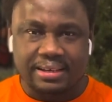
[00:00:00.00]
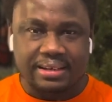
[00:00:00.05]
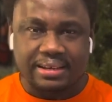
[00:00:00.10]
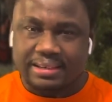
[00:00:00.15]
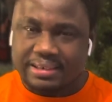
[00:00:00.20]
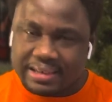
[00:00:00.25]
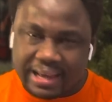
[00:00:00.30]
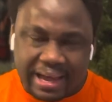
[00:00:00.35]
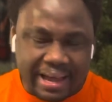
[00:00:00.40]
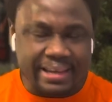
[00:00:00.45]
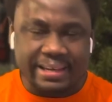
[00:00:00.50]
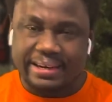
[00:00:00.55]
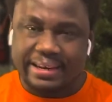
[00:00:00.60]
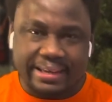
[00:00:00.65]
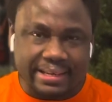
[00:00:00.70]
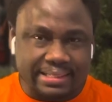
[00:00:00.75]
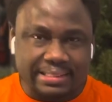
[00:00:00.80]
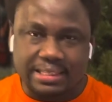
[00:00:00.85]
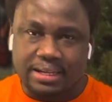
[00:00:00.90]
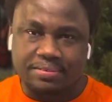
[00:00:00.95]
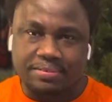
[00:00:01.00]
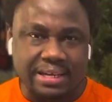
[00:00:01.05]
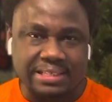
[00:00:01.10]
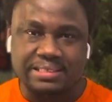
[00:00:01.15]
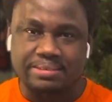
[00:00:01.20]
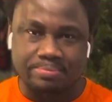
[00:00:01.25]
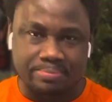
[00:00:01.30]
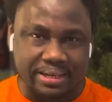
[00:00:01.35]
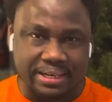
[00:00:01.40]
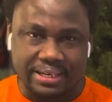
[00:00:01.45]
that in itself
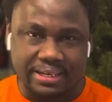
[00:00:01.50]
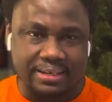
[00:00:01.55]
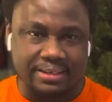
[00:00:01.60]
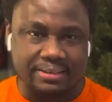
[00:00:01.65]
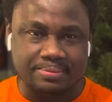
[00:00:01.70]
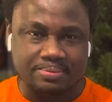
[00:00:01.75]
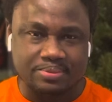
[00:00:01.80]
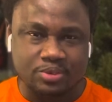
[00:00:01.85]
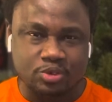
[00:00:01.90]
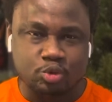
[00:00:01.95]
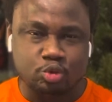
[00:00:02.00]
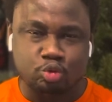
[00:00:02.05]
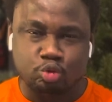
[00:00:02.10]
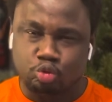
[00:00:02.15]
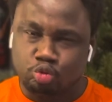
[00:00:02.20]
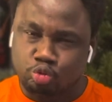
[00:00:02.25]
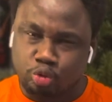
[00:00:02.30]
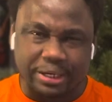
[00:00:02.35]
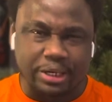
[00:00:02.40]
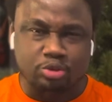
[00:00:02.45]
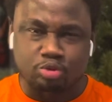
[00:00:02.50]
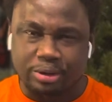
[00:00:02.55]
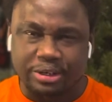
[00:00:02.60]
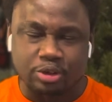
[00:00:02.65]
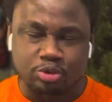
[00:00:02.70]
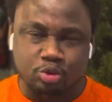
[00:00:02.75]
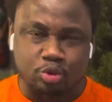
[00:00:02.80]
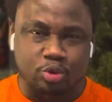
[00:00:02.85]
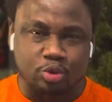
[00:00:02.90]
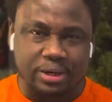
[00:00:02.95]
doesn't mean
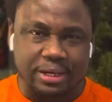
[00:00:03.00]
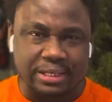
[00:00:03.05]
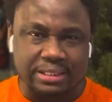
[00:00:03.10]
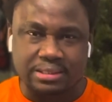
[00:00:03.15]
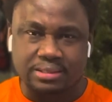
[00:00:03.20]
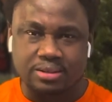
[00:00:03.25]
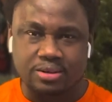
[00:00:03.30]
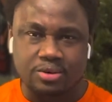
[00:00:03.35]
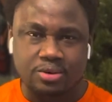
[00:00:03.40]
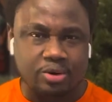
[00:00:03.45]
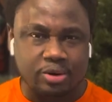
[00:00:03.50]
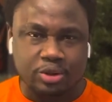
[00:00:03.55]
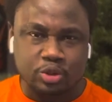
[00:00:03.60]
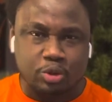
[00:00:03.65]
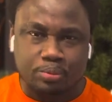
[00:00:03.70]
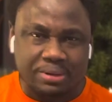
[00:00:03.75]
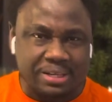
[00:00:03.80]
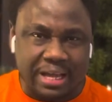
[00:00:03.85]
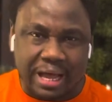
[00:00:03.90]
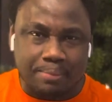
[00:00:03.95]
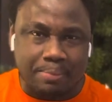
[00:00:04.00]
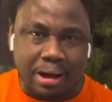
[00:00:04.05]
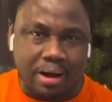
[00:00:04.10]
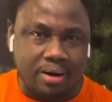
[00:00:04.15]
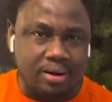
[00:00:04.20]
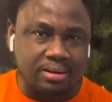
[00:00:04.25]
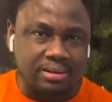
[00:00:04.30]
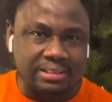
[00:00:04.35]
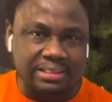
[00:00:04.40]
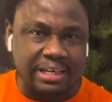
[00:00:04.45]
2022 is going to be
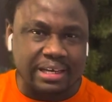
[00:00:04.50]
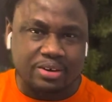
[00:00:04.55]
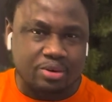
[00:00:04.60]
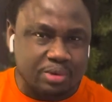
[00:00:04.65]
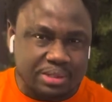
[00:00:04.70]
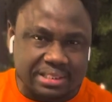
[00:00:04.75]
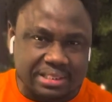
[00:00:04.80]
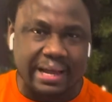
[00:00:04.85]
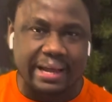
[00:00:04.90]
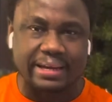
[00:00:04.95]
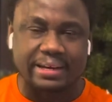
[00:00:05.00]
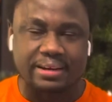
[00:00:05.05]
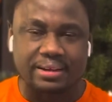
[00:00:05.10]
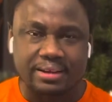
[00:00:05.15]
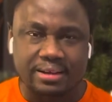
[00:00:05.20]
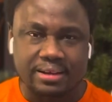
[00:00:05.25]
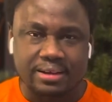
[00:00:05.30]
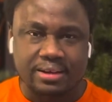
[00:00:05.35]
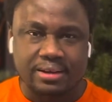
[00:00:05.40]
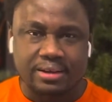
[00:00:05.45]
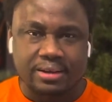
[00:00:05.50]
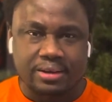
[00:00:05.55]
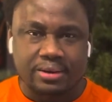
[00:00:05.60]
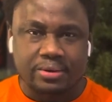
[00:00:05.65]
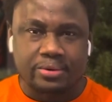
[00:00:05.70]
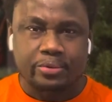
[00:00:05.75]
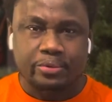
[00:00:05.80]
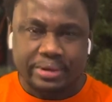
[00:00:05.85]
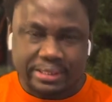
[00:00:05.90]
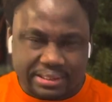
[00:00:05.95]
about the good side.
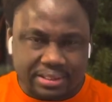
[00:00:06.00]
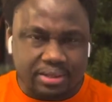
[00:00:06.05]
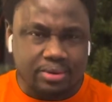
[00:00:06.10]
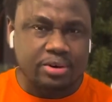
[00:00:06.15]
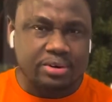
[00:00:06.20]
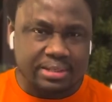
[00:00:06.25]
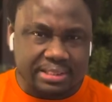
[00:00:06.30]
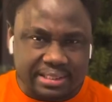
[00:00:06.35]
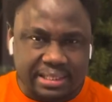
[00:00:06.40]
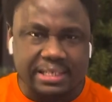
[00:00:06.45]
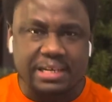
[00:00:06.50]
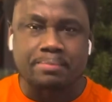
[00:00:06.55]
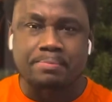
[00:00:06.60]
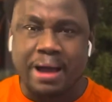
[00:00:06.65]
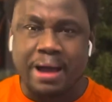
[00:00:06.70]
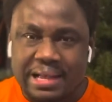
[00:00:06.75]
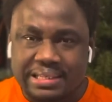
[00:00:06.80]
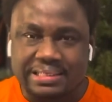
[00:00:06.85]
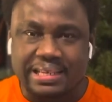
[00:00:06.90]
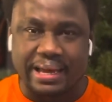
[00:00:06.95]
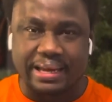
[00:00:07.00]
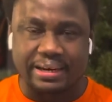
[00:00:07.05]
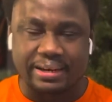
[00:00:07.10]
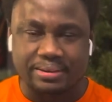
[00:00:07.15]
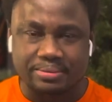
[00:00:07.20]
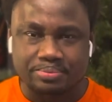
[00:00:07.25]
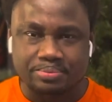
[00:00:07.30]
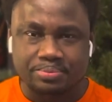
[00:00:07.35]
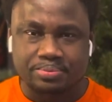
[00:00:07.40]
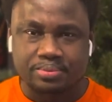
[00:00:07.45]
We're still going to see the bad side.
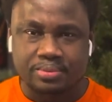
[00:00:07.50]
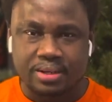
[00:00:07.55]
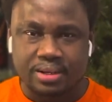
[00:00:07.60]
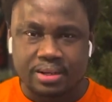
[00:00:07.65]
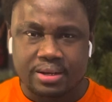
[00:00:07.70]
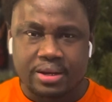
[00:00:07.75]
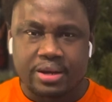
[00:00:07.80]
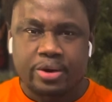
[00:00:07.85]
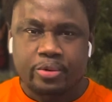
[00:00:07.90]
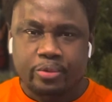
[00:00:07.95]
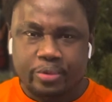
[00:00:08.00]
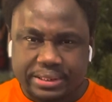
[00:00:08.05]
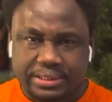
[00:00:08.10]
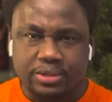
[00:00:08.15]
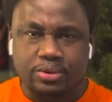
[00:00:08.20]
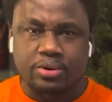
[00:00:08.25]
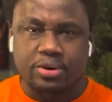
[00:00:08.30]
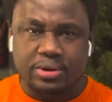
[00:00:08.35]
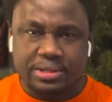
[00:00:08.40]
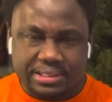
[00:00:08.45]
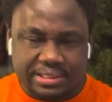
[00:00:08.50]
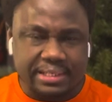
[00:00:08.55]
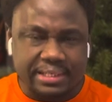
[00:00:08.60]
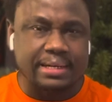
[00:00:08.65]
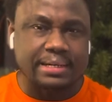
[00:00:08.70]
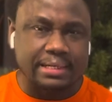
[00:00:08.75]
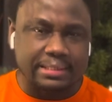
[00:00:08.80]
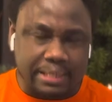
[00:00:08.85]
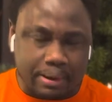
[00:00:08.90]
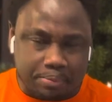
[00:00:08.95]
We're still going to see
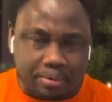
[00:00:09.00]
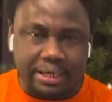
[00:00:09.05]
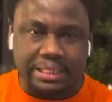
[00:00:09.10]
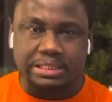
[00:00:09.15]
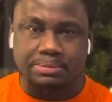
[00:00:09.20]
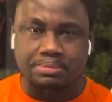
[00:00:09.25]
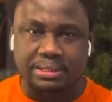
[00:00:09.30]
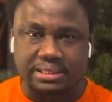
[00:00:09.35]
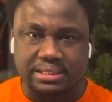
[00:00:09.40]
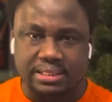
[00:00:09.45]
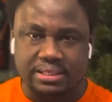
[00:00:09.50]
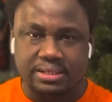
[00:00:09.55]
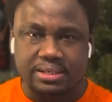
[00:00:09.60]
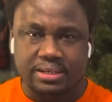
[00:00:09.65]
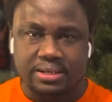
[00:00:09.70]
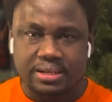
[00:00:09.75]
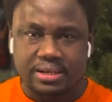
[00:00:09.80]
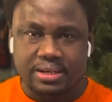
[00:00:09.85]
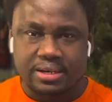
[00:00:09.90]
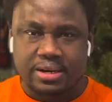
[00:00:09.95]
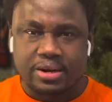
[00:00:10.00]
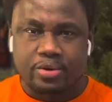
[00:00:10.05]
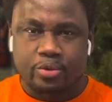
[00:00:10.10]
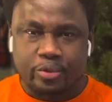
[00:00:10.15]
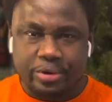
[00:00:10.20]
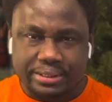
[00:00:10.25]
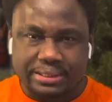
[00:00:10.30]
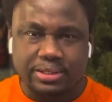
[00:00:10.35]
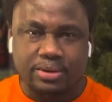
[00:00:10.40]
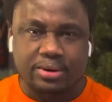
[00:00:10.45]
the disappointment.
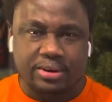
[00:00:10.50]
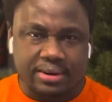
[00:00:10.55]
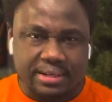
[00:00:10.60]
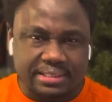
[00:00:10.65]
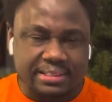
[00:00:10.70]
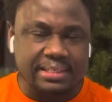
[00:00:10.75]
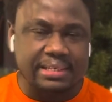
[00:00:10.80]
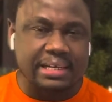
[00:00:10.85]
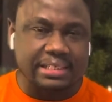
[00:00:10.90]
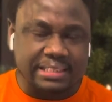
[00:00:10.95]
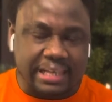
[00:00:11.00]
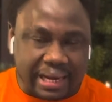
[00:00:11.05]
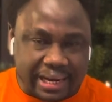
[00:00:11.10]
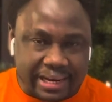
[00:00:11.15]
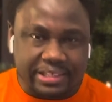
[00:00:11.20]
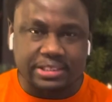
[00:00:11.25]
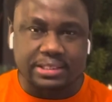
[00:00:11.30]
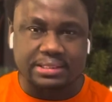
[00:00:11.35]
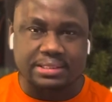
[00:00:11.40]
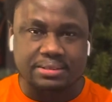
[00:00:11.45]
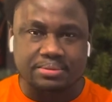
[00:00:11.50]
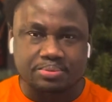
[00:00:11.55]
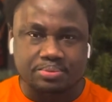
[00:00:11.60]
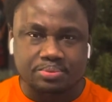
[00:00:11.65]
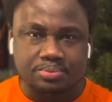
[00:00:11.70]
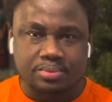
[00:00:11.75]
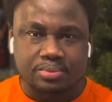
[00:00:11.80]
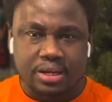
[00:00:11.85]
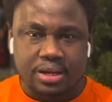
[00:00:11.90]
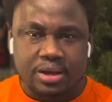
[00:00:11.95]
We're still going to see the challenges.
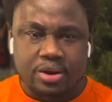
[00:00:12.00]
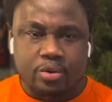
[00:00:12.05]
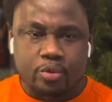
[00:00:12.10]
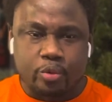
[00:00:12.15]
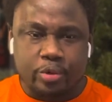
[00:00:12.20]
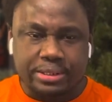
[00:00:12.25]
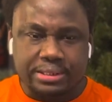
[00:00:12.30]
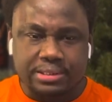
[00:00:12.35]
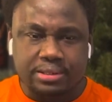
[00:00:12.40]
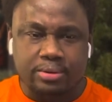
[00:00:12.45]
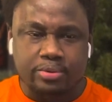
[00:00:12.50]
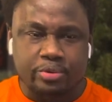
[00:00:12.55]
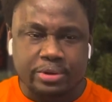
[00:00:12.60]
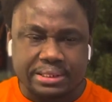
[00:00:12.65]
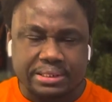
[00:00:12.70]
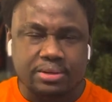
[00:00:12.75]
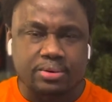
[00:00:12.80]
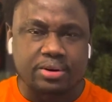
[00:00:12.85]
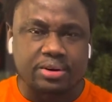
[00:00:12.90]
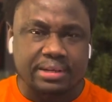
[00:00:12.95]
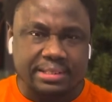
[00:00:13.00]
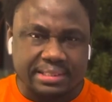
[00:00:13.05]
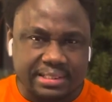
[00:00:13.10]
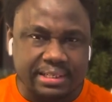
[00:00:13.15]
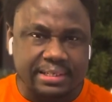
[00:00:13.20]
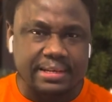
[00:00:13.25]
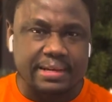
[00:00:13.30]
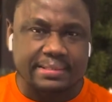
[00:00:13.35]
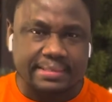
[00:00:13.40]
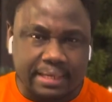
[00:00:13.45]
We're still, we're still going to
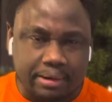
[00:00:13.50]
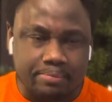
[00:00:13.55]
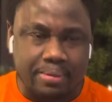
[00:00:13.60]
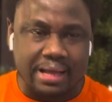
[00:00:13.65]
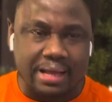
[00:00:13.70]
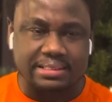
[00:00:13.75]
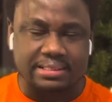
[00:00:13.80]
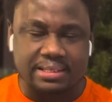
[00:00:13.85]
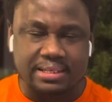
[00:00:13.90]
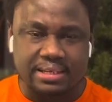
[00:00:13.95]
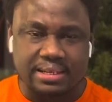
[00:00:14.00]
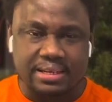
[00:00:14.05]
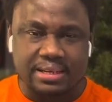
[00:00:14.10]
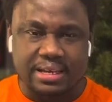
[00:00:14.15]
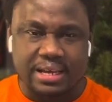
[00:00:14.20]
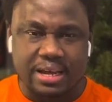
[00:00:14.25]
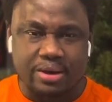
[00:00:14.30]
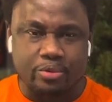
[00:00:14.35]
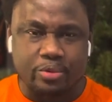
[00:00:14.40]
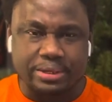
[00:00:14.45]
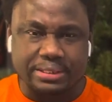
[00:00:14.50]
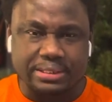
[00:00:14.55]
see the setbacks. And we're